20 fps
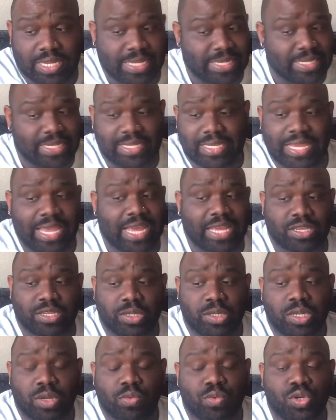
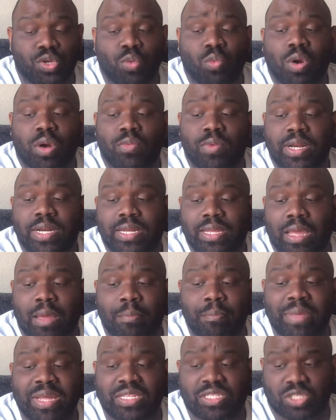you weren't ready to
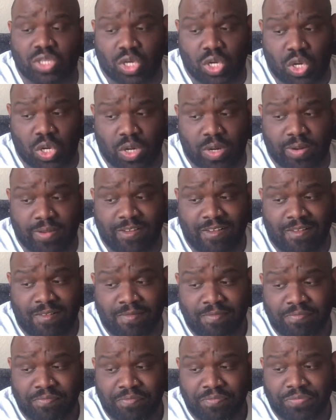commit to her,
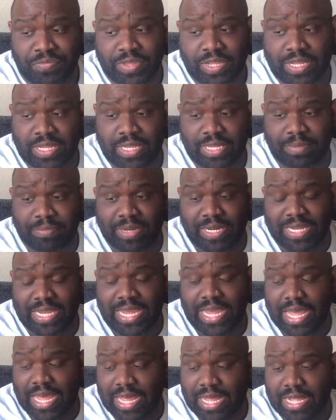but
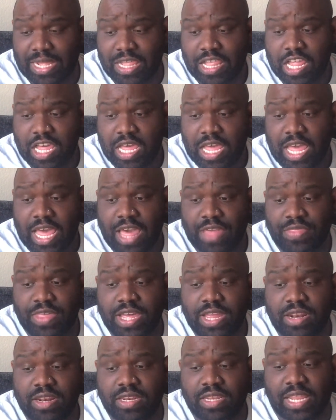yeah. And
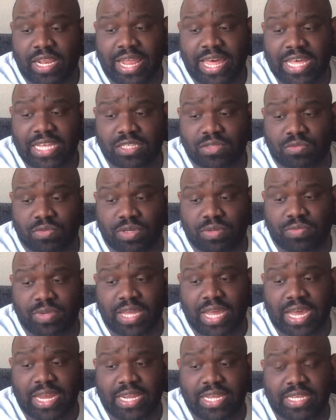then the last one we
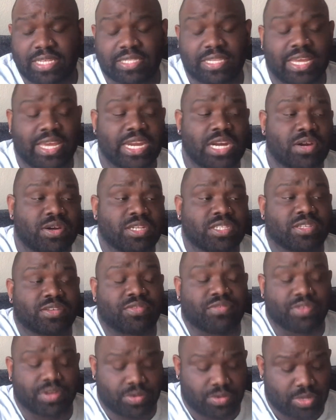got is Aries and
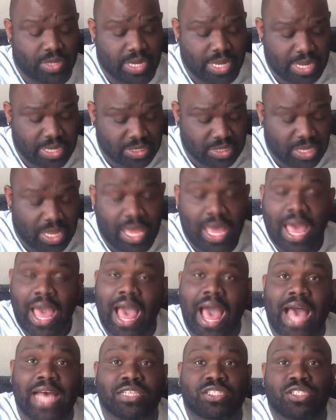Phil. You guys,
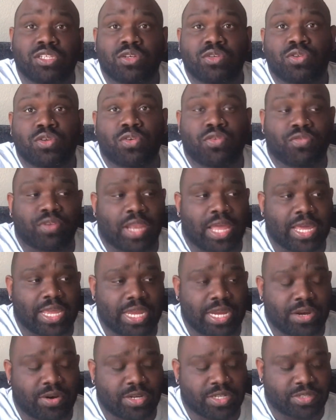I still do feel like
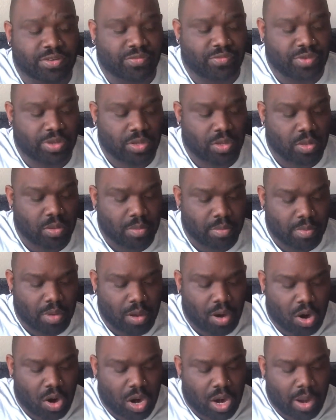Aries and Phil
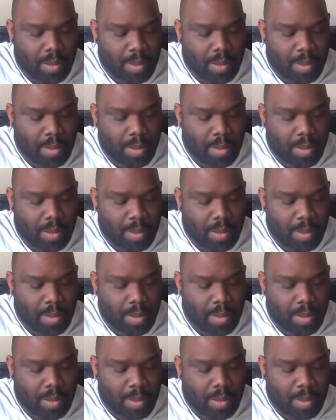are a